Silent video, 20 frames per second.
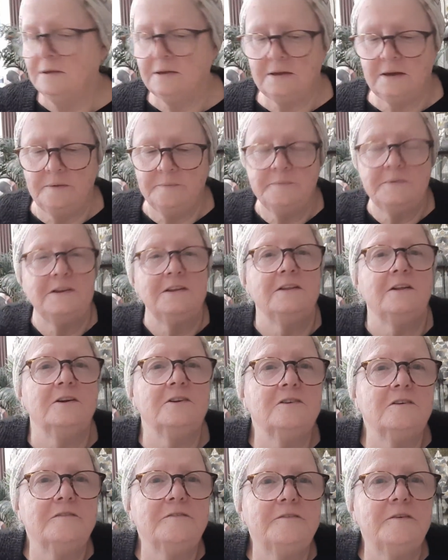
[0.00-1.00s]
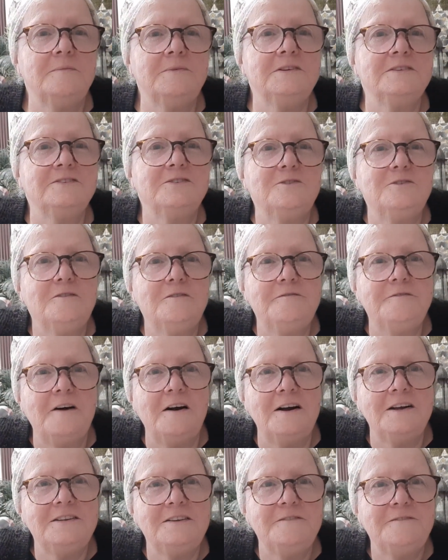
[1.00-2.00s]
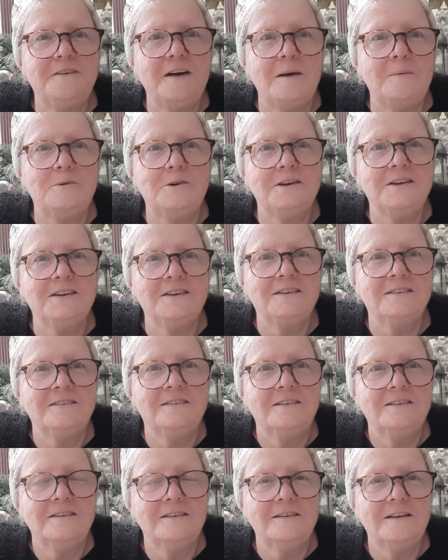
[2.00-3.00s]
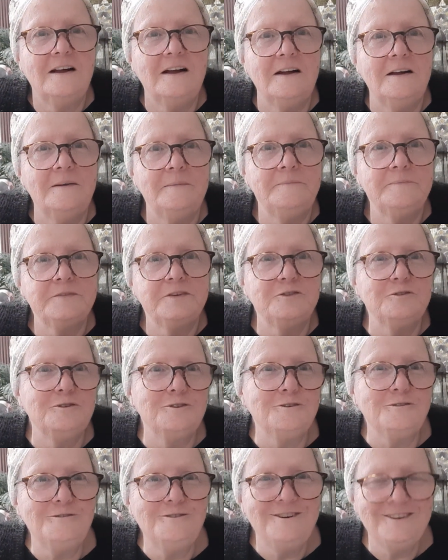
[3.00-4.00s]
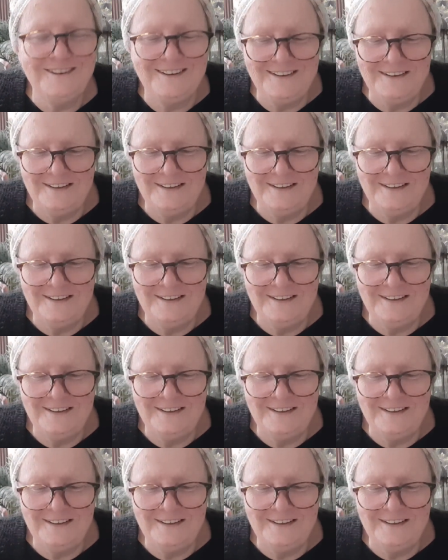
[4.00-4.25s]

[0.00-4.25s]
company that I got it from. It's called Find a Fabric. Google.